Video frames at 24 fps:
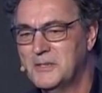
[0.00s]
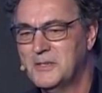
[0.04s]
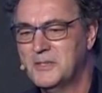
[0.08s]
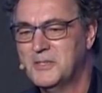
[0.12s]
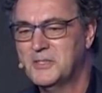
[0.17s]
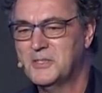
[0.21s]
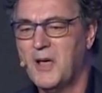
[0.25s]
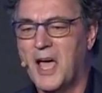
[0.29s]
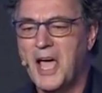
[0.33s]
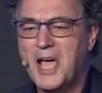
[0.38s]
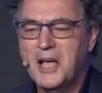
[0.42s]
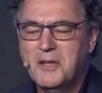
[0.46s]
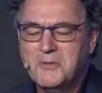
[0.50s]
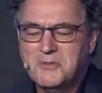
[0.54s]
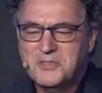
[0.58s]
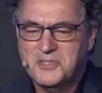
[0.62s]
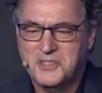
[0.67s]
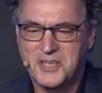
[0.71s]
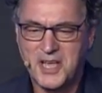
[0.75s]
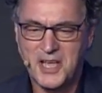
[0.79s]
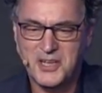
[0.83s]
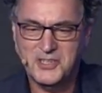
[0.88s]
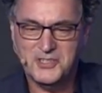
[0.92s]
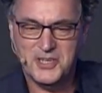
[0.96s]
So I could
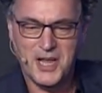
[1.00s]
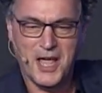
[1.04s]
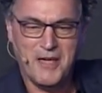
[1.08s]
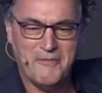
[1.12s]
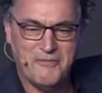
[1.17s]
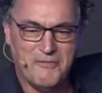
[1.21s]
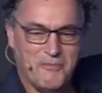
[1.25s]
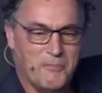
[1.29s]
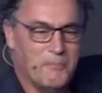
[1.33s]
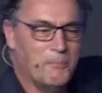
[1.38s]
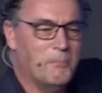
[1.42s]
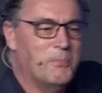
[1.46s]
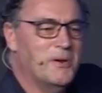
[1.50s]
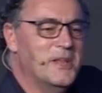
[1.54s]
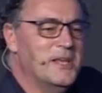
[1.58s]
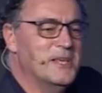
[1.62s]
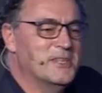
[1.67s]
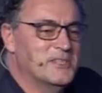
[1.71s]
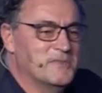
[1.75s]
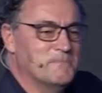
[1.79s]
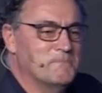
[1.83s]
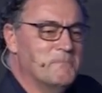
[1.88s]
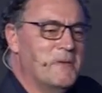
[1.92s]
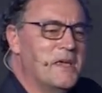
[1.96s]
say, Jeff,
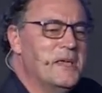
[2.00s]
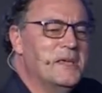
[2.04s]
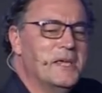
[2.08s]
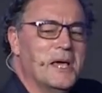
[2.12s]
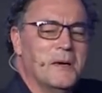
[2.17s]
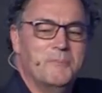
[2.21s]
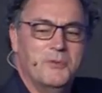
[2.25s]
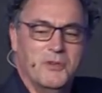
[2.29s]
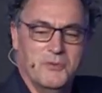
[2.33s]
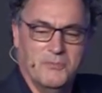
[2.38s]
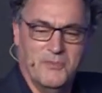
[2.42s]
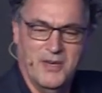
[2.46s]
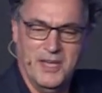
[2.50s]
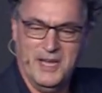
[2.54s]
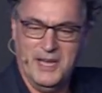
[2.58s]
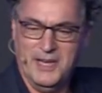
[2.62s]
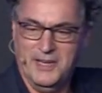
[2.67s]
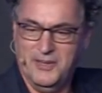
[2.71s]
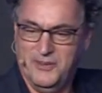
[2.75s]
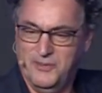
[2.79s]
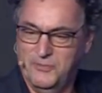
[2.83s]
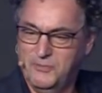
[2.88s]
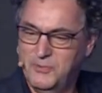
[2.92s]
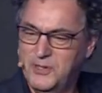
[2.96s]
please make up your
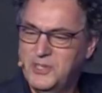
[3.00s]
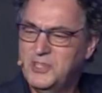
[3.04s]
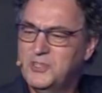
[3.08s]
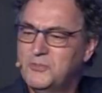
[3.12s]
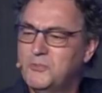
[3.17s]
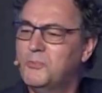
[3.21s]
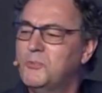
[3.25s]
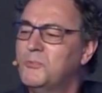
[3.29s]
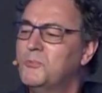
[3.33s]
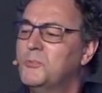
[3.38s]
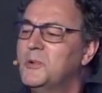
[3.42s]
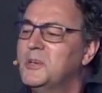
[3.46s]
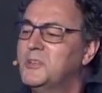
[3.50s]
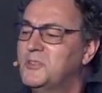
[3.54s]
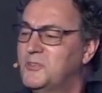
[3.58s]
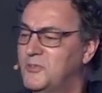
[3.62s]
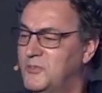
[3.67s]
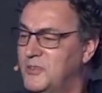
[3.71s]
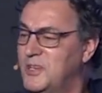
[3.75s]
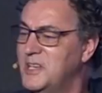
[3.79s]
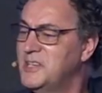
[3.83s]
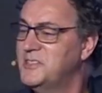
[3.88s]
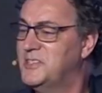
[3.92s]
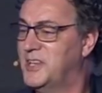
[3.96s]
mind. Which, which
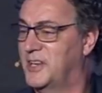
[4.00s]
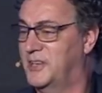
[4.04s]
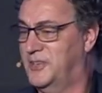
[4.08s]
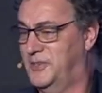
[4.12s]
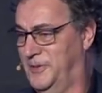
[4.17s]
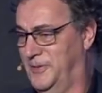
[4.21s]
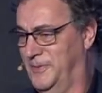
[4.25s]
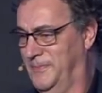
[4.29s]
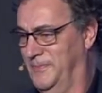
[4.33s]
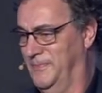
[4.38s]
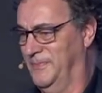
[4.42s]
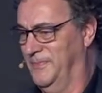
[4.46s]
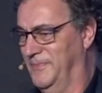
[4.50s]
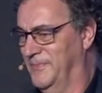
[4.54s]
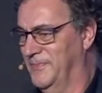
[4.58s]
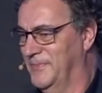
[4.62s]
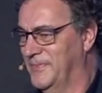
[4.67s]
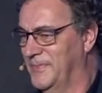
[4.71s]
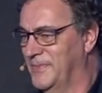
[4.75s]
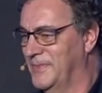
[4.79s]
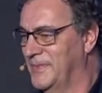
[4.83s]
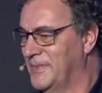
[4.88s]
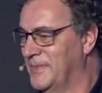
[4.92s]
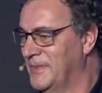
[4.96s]
is it?
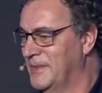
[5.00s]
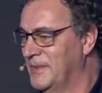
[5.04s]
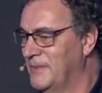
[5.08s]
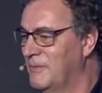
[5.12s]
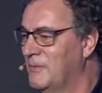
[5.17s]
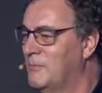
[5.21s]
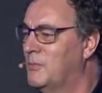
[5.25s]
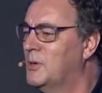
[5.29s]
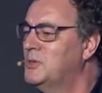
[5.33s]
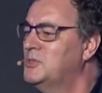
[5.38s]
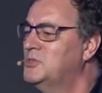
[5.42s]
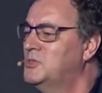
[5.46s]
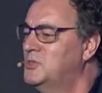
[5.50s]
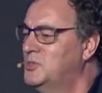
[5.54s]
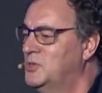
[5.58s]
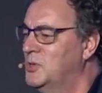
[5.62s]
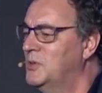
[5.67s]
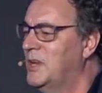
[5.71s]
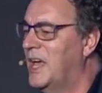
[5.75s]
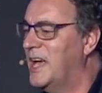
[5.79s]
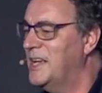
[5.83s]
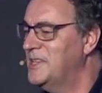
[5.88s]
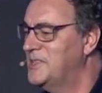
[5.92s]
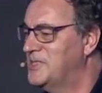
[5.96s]
What
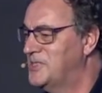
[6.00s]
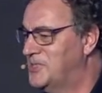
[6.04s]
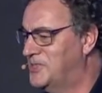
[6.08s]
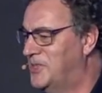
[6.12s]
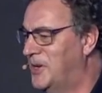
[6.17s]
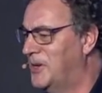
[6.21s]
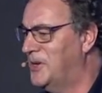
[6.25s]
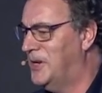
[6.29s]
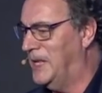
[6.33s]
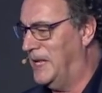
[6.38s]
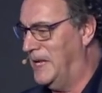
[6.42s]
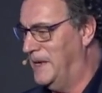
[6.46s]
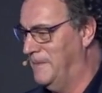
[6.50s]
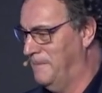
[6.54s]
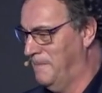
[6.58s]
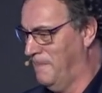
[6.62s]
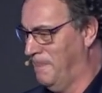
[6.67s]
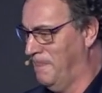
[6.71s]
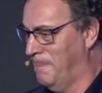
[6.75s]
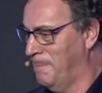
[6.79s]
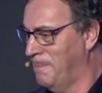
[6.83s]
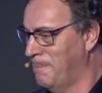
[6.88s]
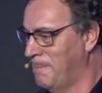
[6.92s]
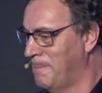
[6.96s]
should I study?
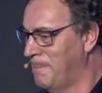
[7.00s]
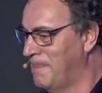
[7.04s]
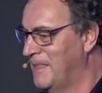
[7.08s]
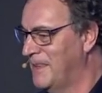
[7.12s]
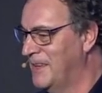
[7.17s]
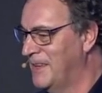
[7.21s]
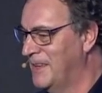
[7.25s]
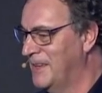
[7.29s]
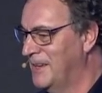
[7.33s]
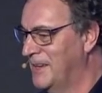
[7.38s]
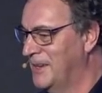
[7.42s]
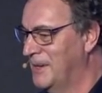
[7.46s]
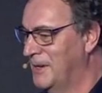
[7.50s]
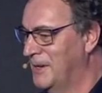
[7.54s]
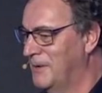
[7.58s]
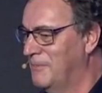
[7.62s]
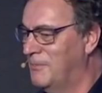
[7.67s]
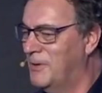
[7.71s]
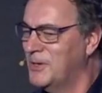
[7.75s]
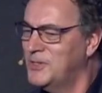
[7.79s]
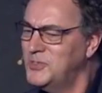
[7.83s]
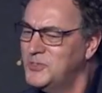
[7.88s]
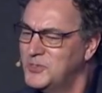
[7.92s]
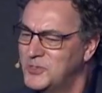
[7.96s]

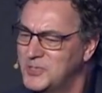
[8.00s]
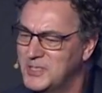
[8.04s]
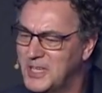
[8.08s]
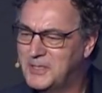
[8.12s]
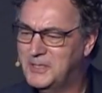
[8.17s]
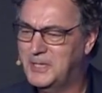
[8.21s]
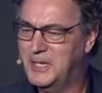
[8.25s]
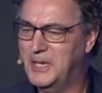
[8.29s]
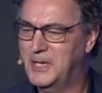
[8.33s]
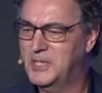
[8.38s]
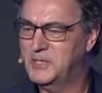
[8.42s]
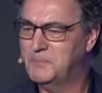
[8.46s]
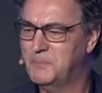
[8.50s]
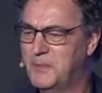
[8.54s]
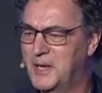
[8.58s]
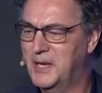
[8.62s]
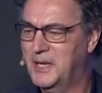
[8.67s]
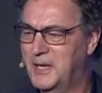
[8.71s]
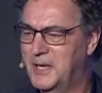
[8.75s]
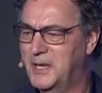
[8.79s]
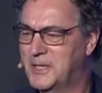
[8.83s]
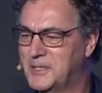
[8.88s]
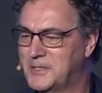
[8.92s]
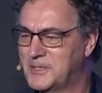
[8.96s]
What should I teach my
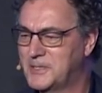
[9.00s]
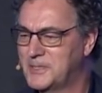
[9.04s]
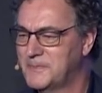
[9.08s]
kids?